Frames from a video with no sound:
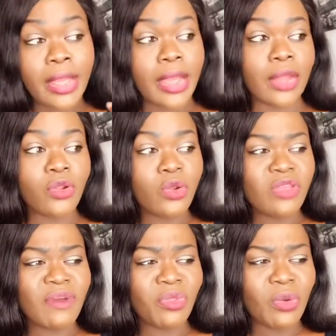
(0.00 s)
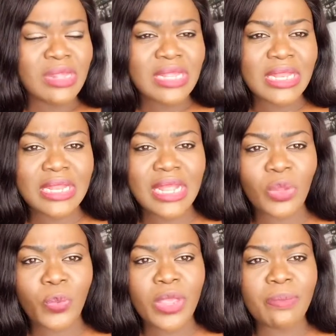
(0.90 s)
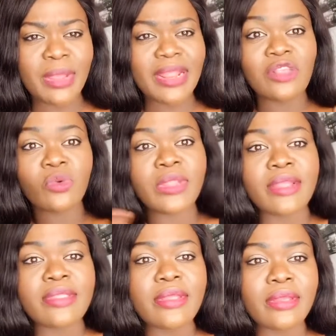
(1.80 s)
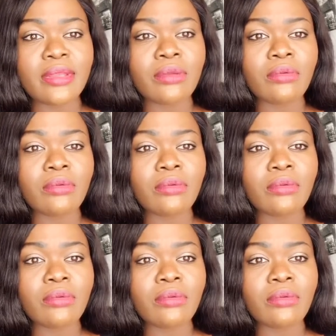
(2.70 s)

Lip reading: I don't know if I'm the one seeing it that way, but that's what I think.